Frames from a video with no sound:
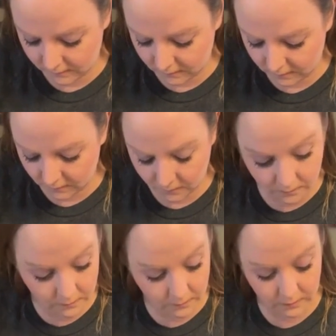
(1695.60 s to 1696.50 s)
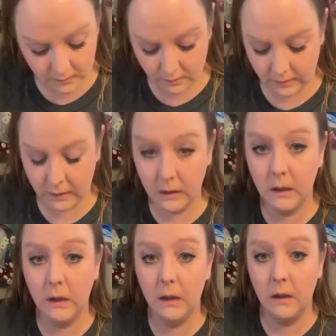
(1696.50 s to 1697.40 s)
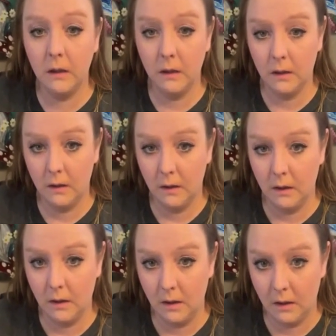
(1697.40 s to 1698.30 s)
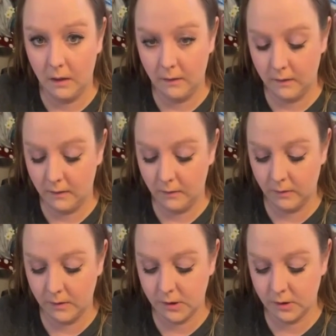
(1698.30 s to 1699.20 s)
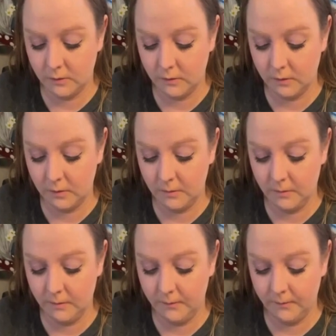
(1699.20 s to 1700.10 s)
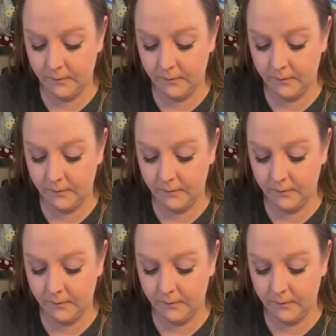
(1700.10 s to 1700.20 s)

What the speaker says: So the word lucky, and then the word charm.